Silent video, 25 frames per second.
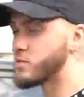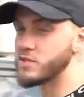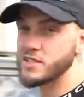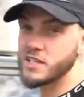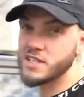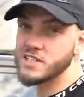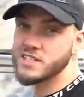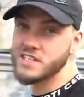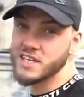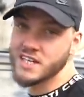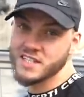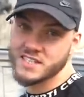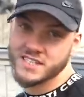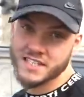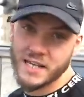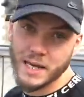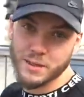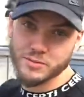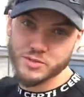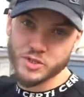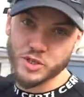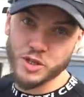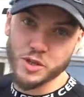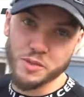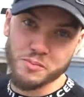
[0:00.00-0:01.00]
But this thing's an
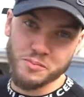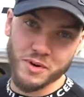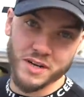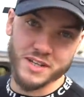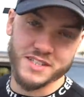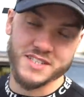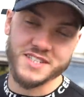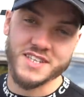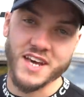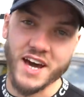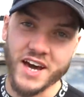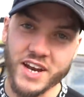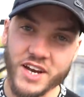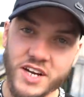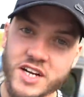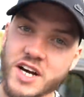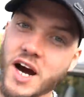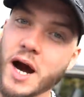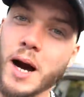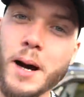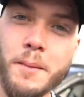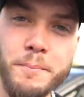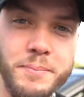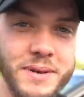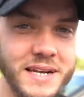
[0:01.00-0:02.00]
absolute monster and I
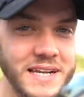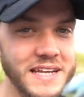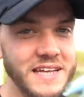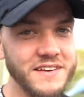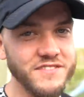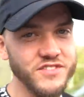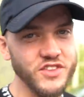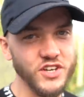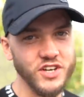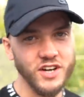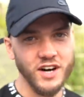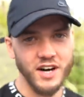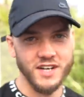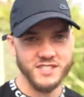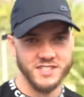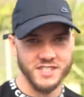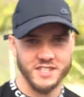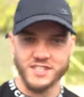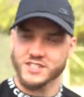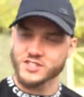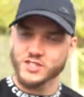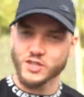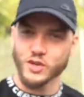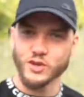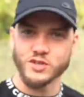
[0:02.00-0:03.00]
can't believe the guys at
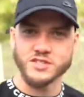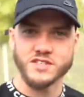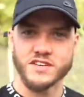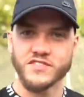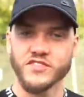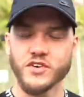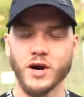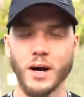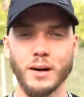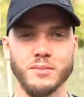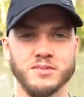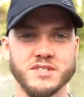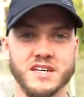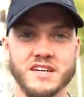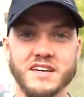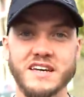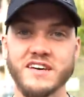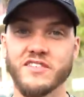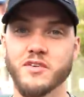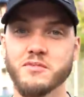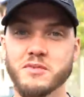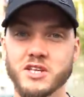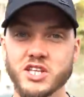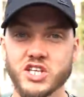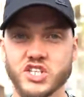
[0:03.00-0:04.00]
Exclusive Comps are
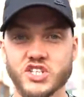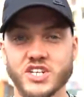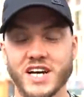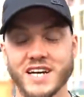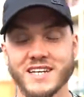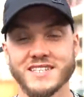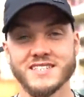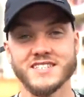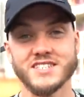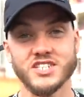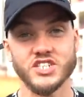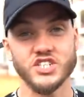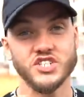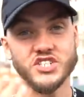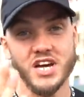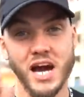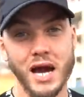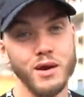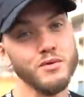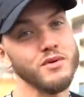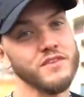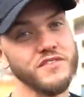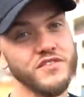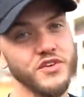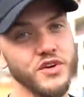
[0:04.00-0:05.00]
giving me the chance to
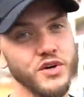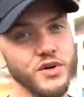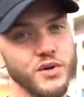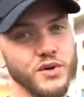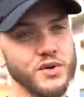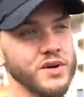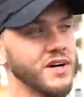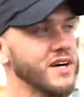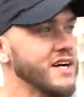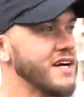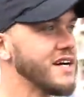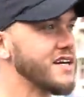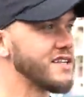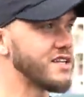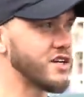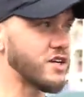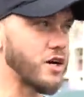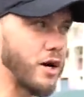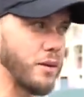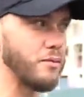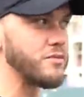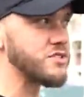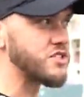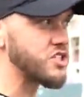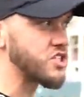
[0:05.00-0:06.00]
share with you the
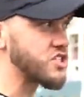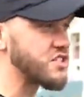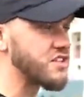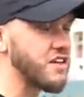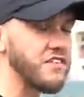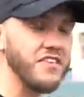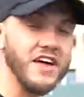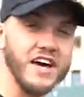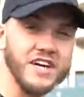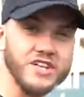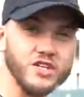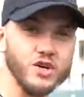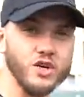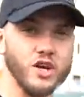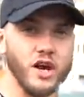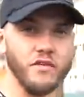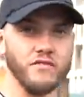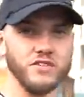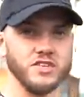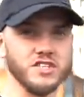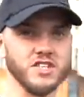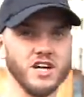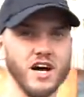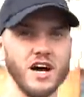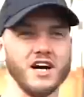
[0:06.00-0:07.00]
competition that they're doing
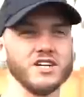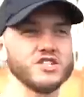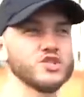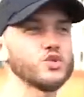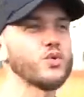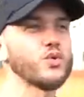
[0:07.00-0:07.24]
on this car.